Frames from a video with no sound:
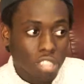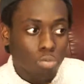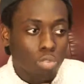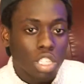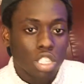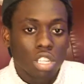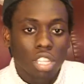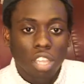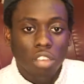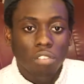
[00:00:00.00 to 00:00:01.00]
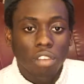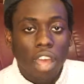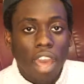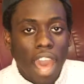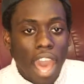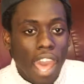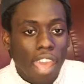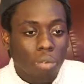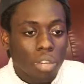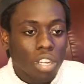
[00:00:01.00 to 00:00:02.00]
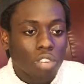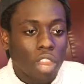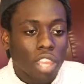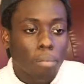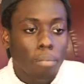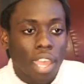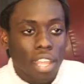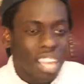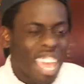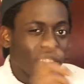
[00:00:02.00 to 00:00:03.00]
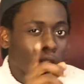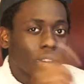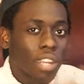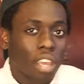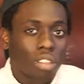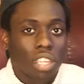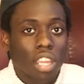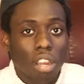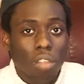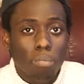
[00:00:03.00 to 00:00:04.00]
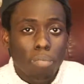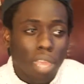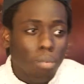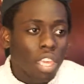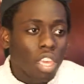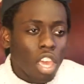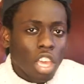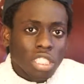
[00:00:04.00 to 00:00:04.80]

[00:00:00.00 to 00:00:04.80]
we should live, I would recommend everyone out there maybe